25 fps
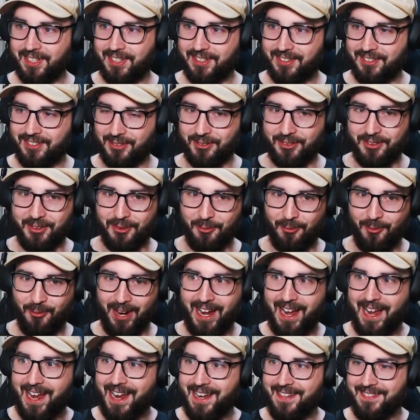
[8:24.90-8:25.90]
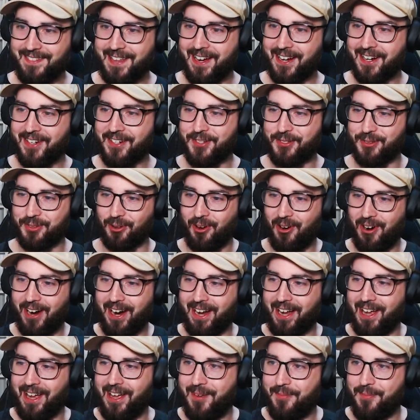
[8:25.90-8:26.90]
Dude, the way they are drawing
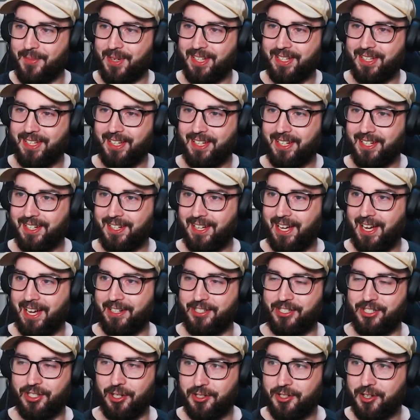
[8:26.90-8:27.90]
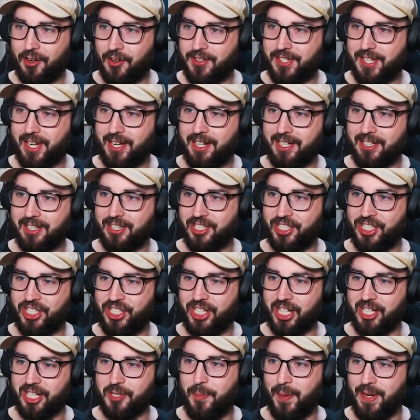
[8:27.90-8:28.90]
him, and Shoto is getting the
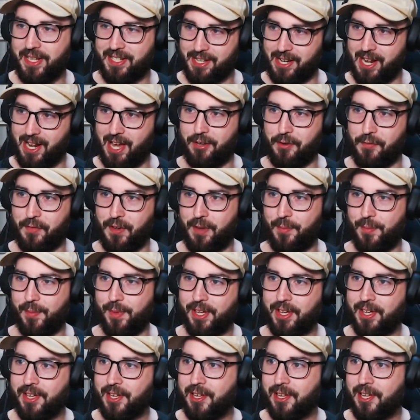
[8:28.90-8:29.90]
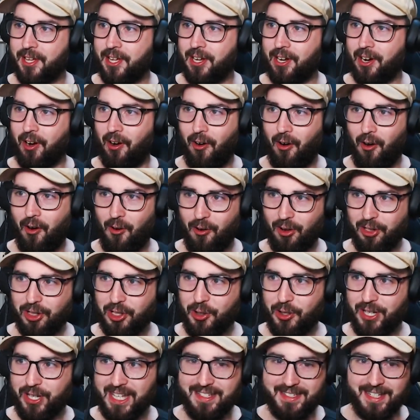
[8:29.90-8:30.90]
shit beaten out of him. Oh,
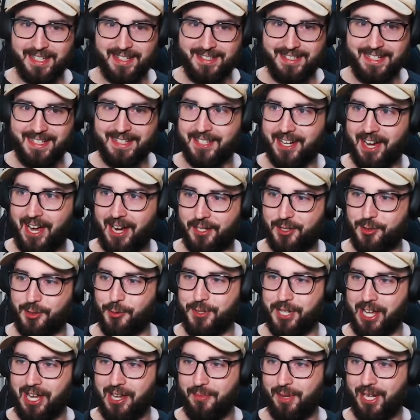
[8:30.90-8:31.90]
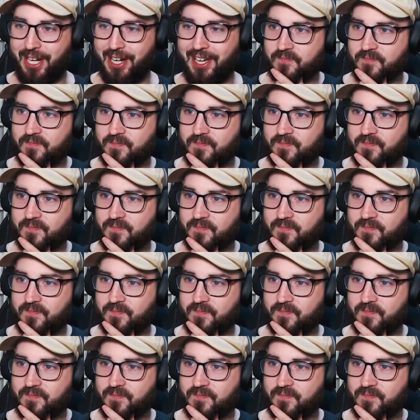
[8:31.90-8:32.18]
look, he's an actual demon.